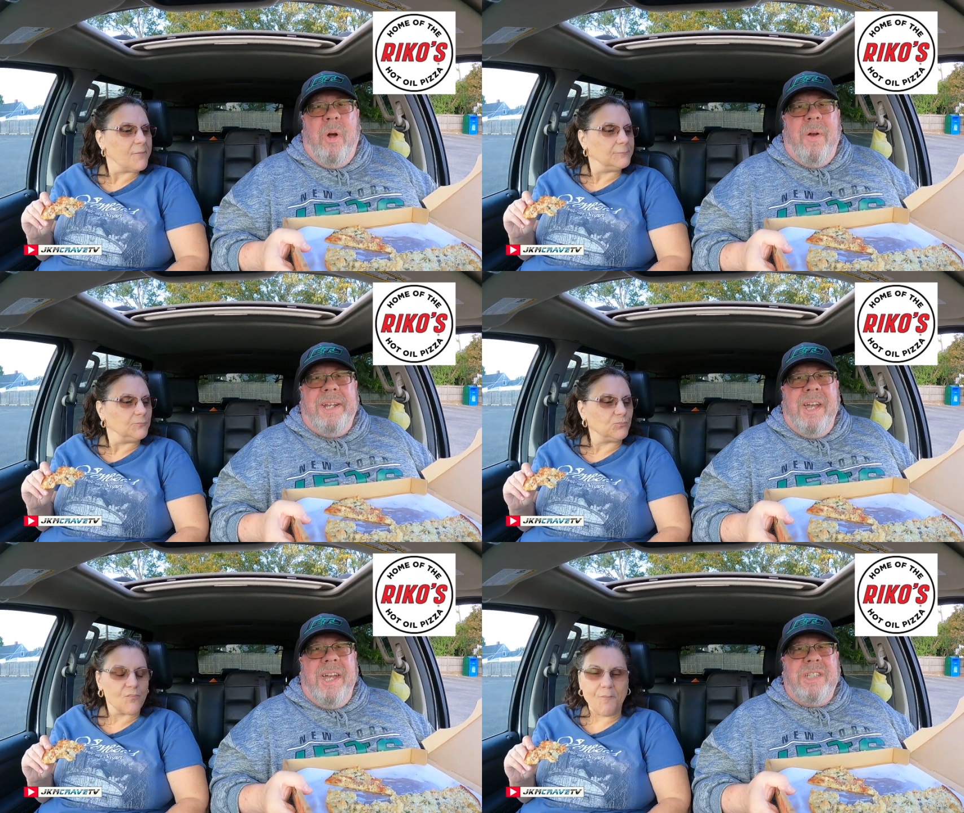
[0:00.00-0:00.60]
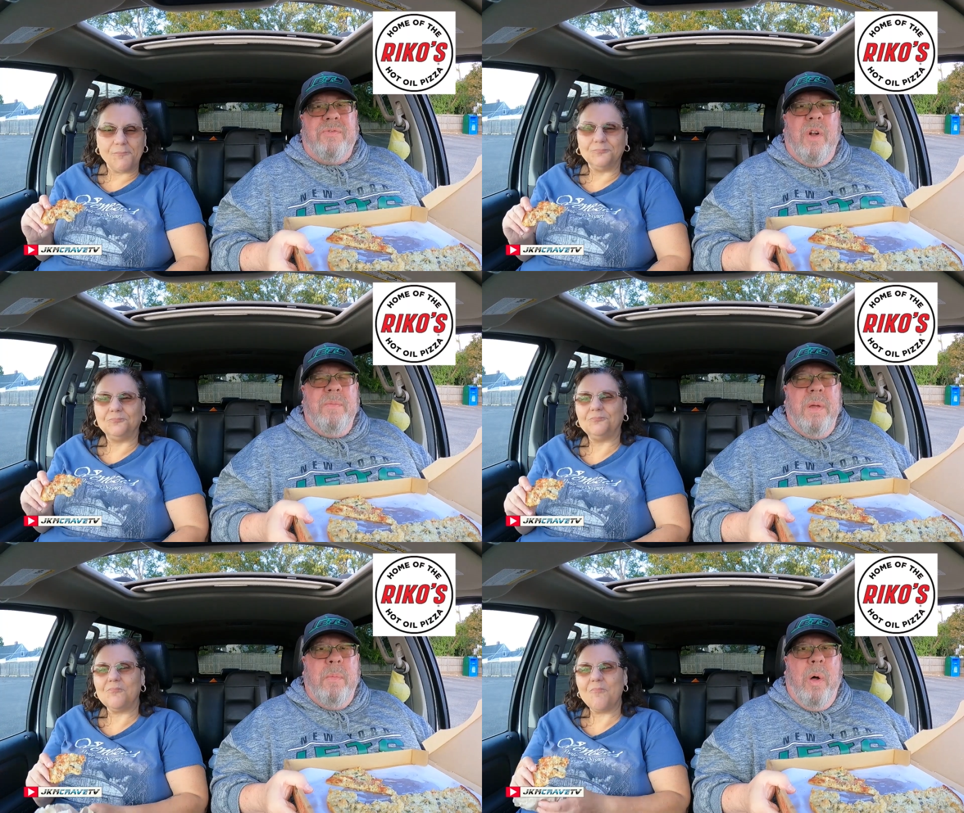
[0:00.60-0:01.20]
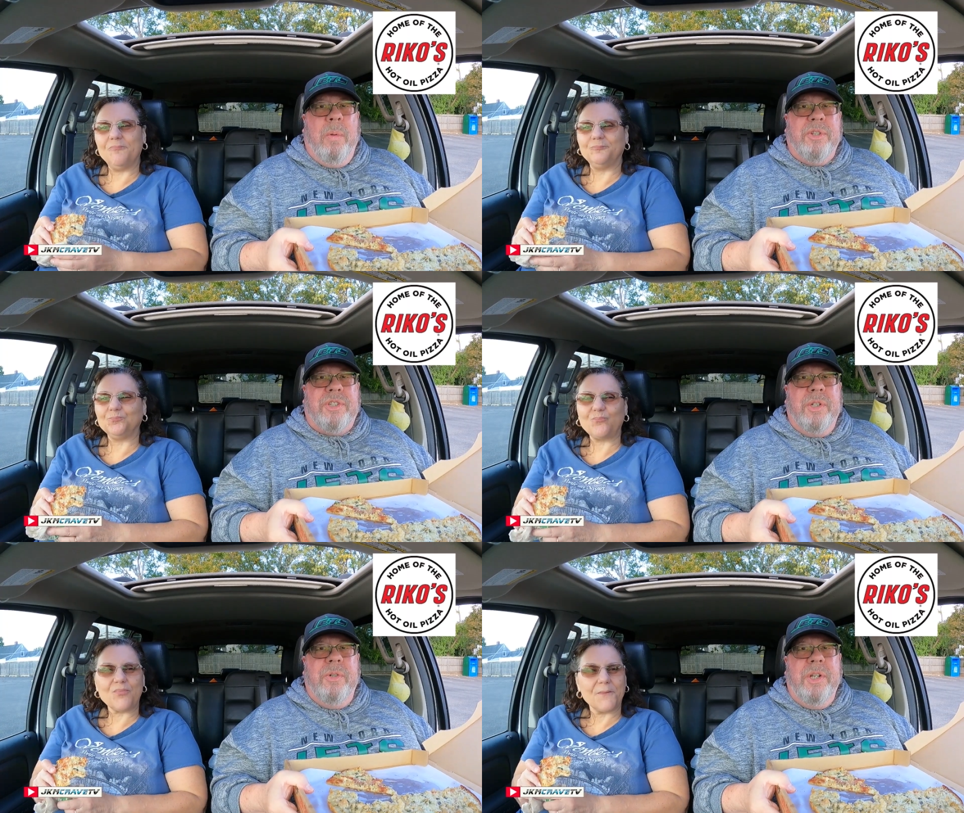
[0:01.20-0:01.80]
Speaker 1: All right, guys, from the mobile
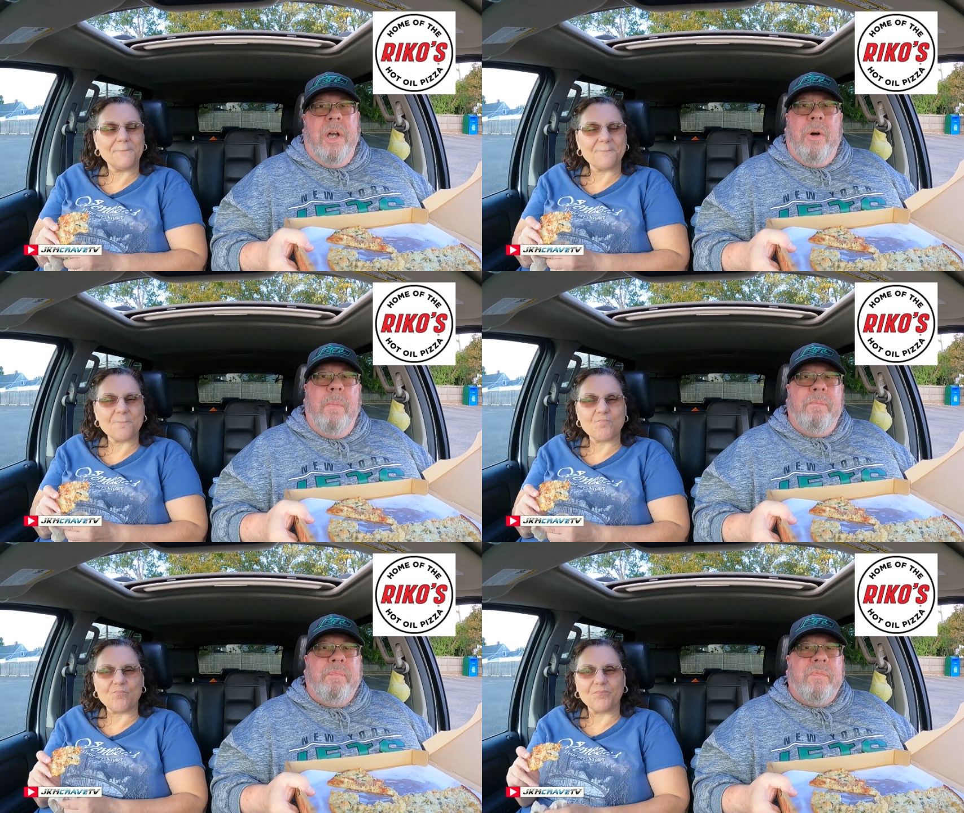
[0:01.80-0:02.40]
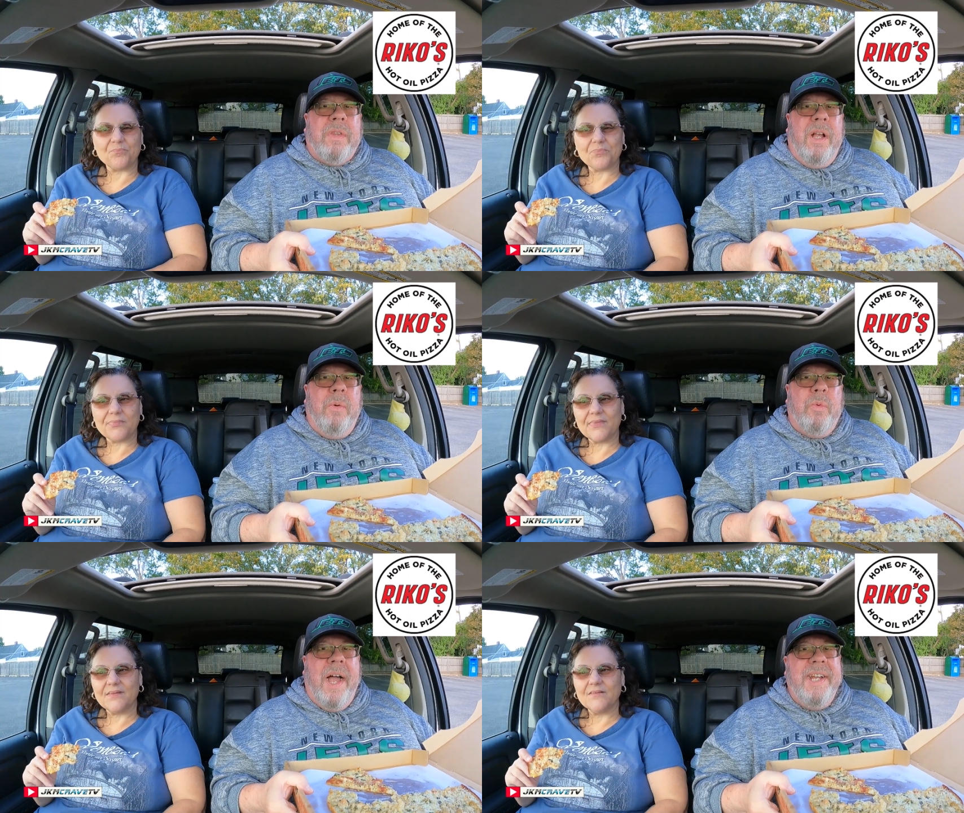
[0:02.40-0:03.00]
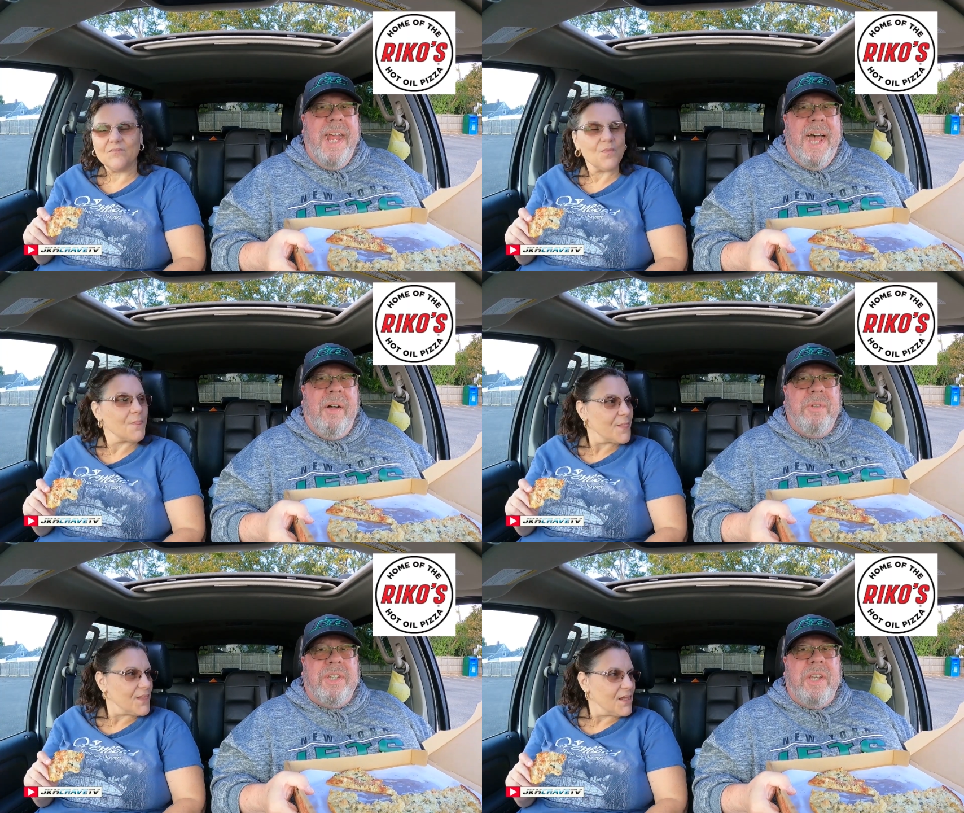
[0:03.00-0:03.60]
studio, right
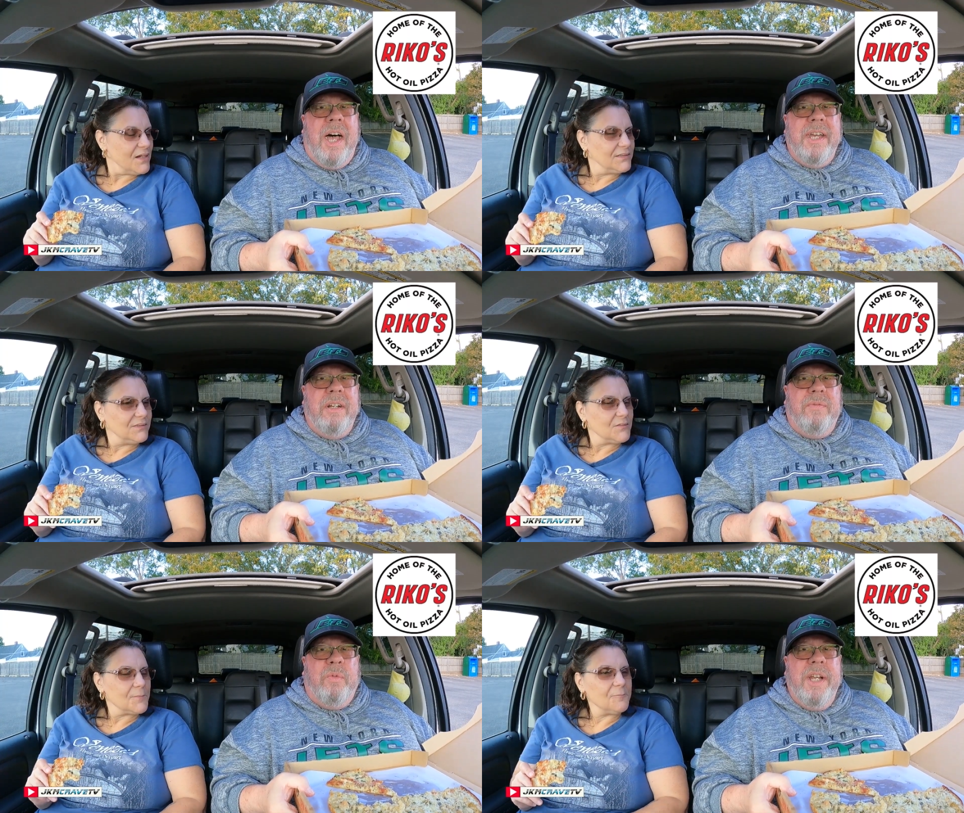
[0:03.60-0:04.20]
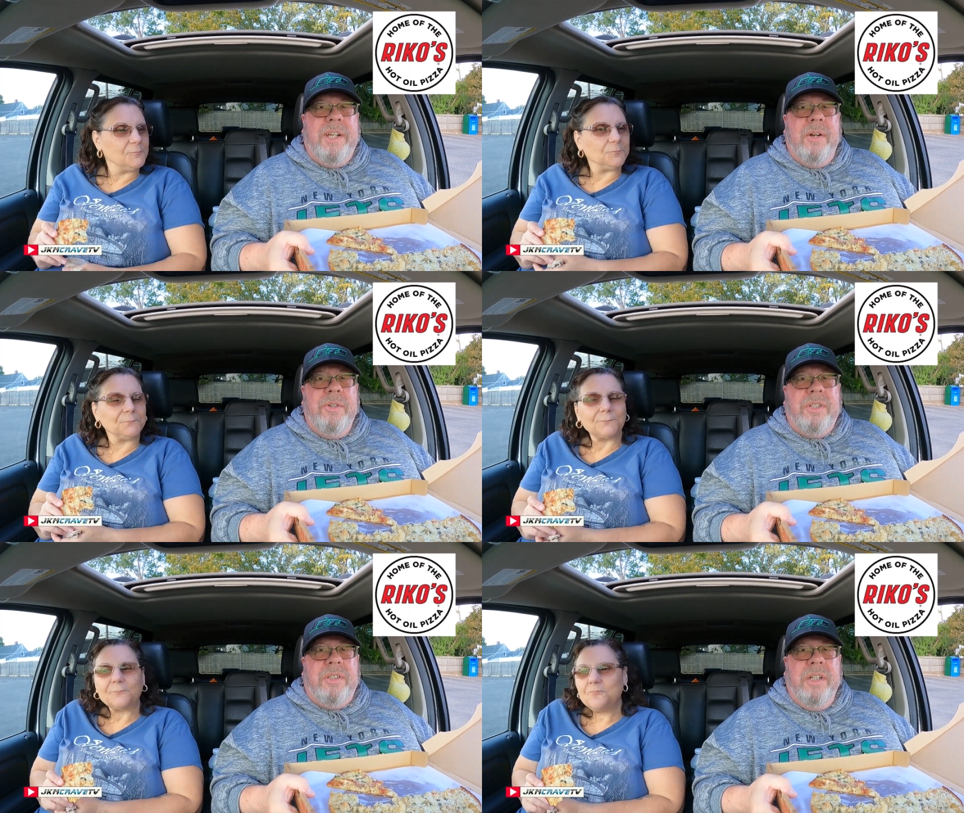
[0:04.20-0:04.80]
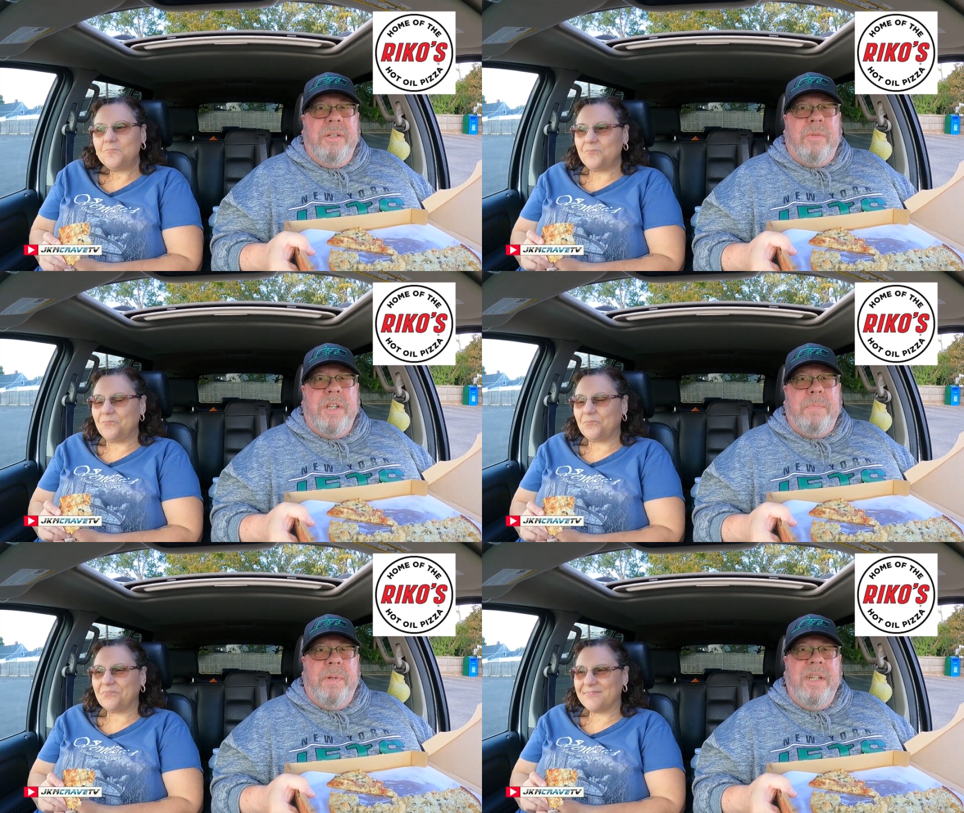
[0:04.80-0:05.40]
outside of Riko's Thin
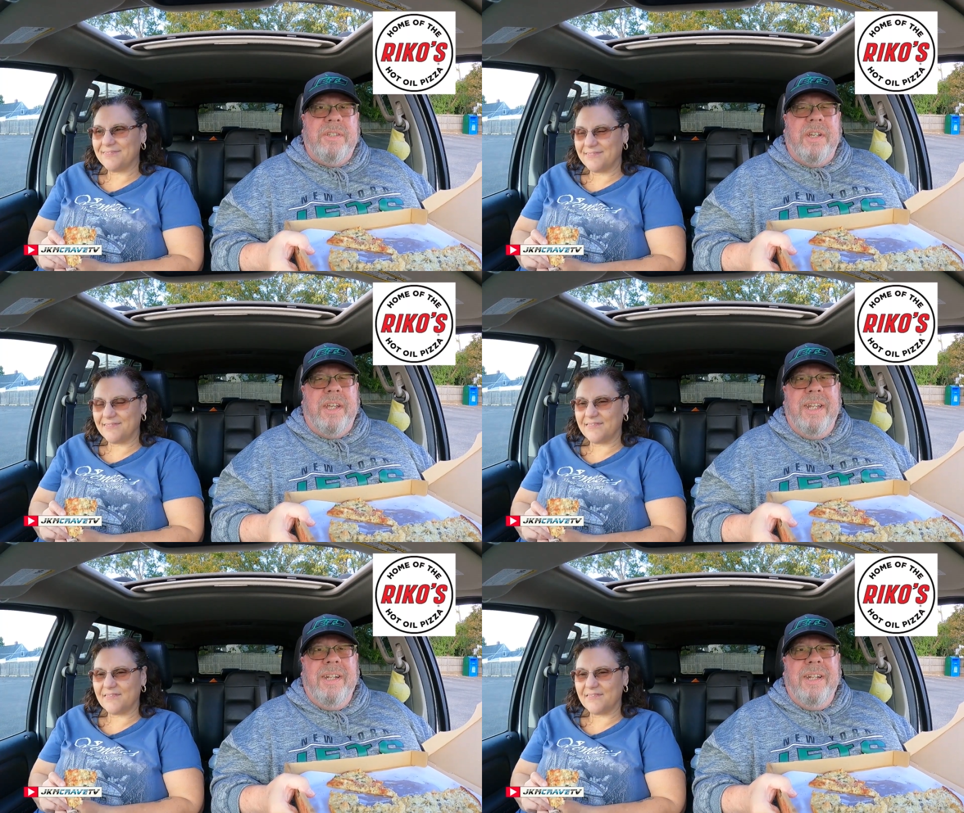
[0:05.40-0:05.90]
Crust Pizza